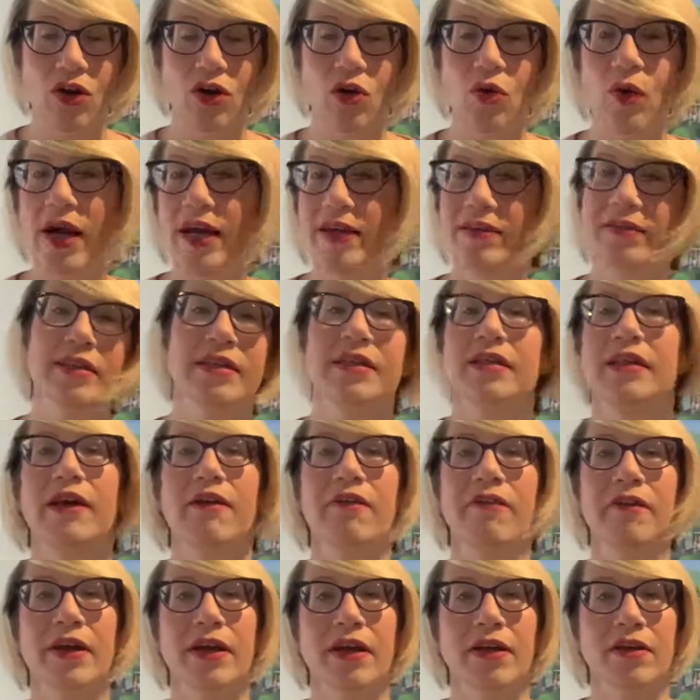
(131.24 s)
quite a
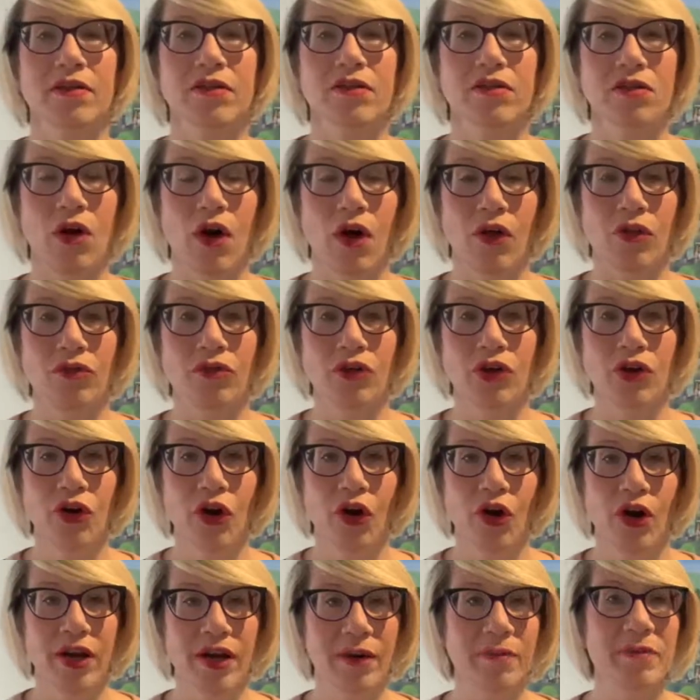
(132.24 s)
significant sore
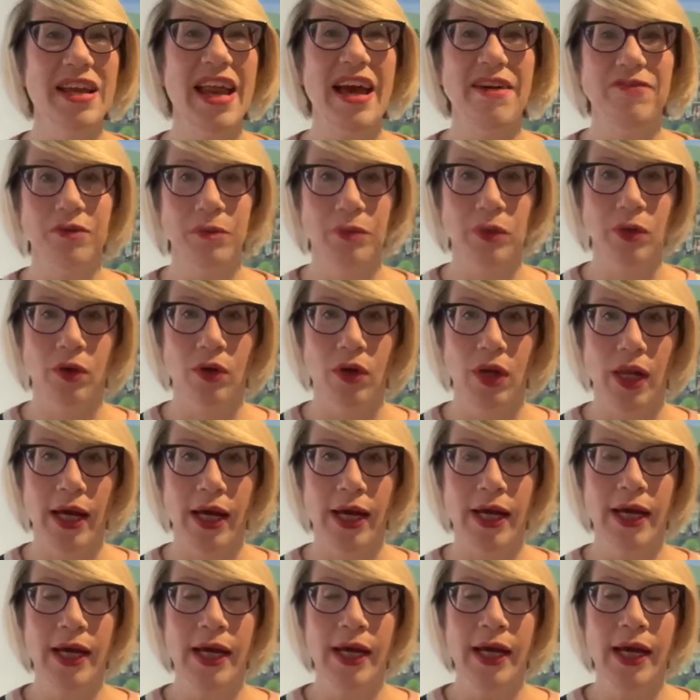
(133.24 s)
throat, and I'm never
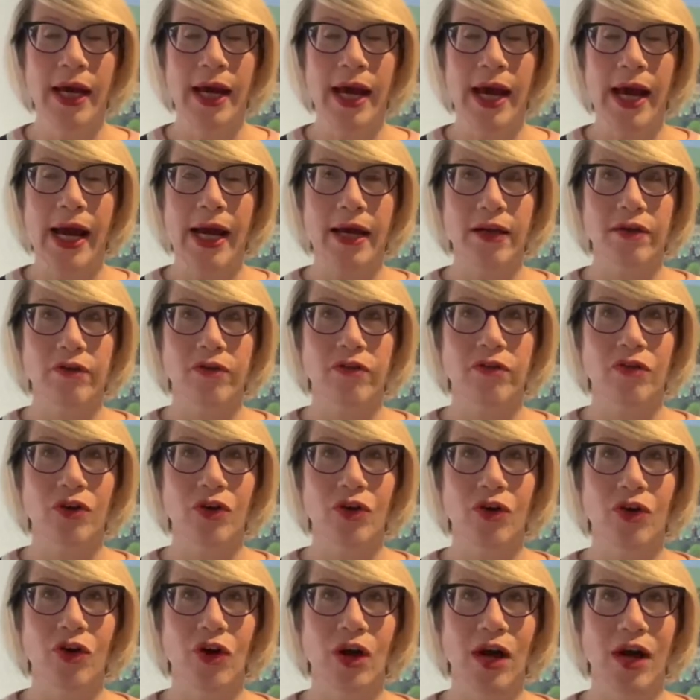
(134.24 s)
poorly, and
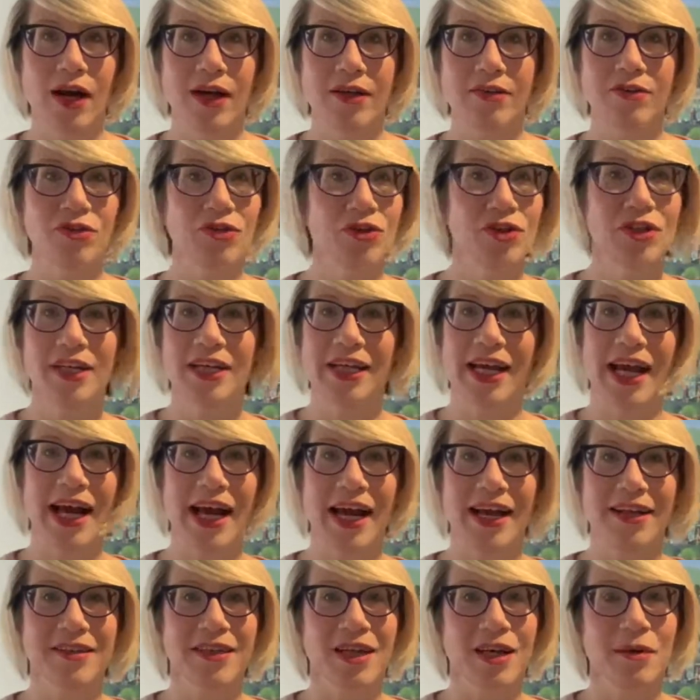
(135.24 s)
so I suddenly
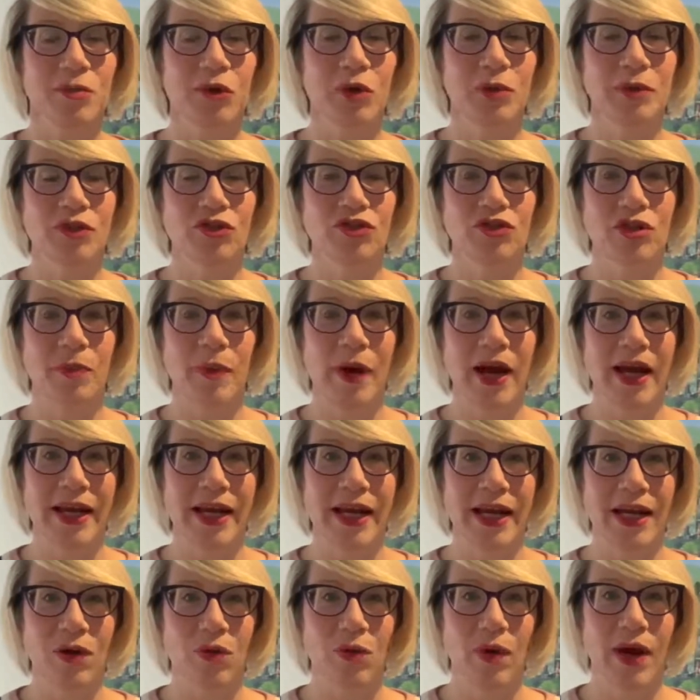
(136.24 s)
had a momentary
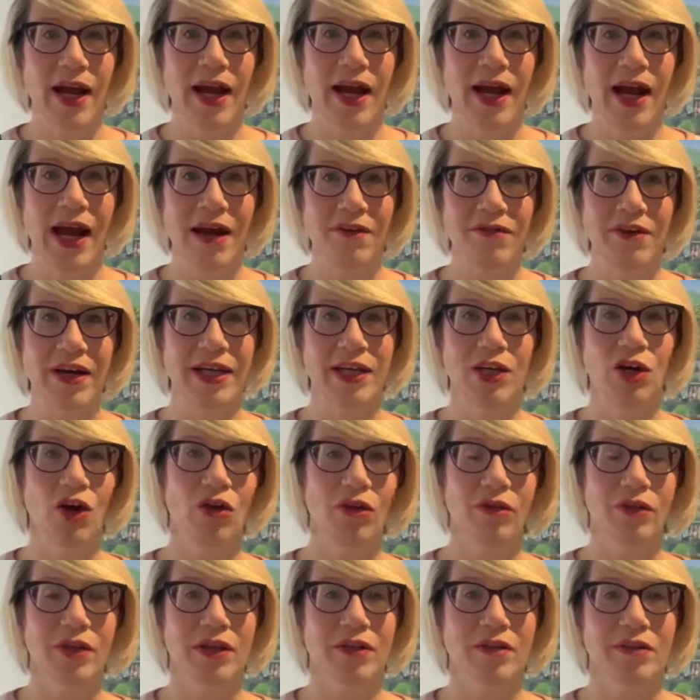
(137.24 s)
panic where have I
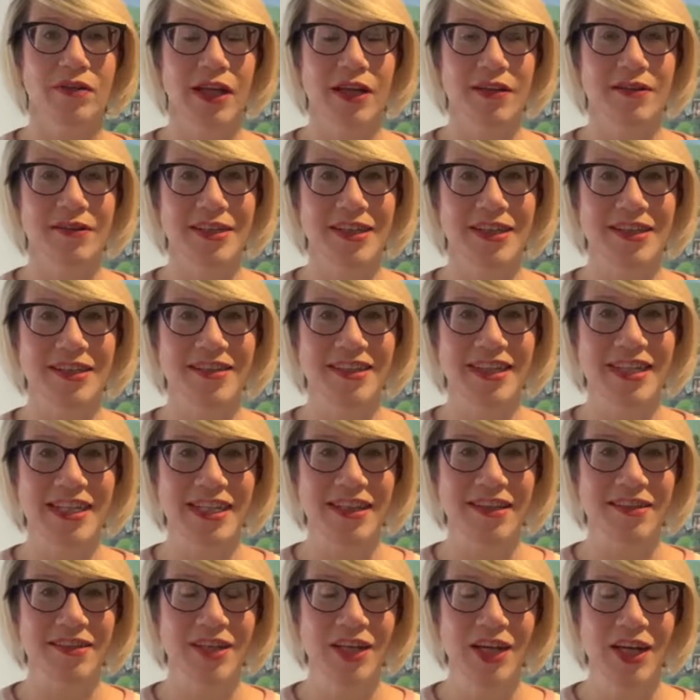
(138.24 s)
got this nasty
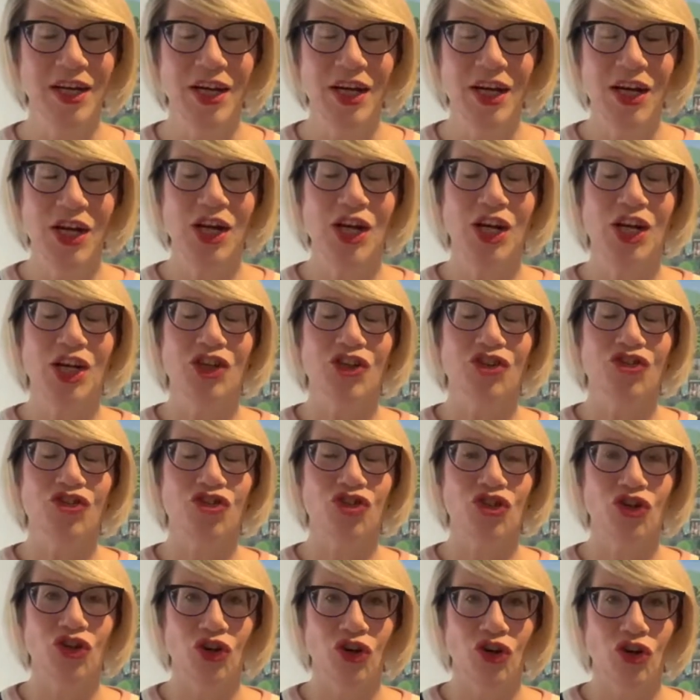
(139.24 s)
disease?
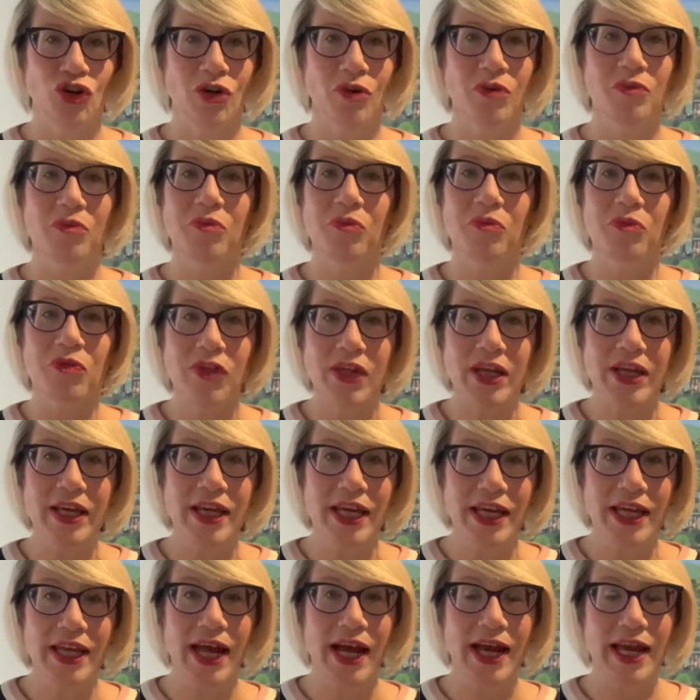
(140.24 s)
So
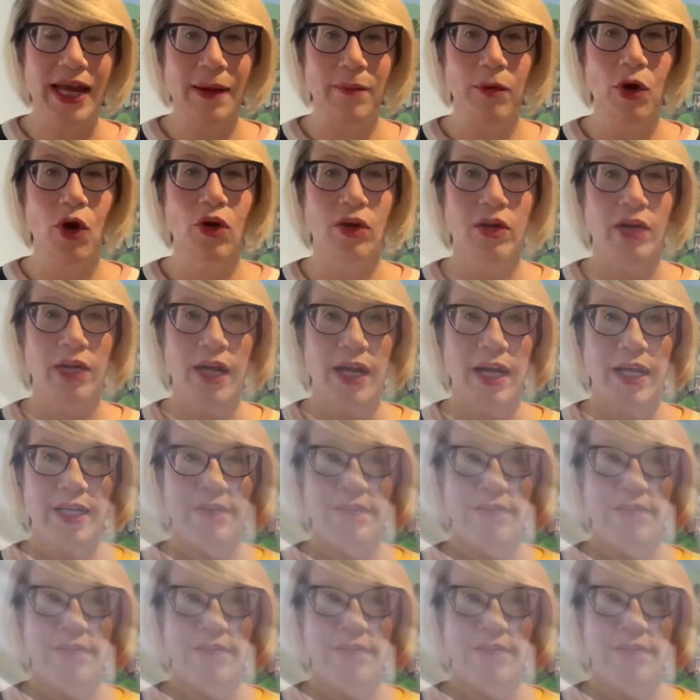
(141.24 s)
thinking I am organised,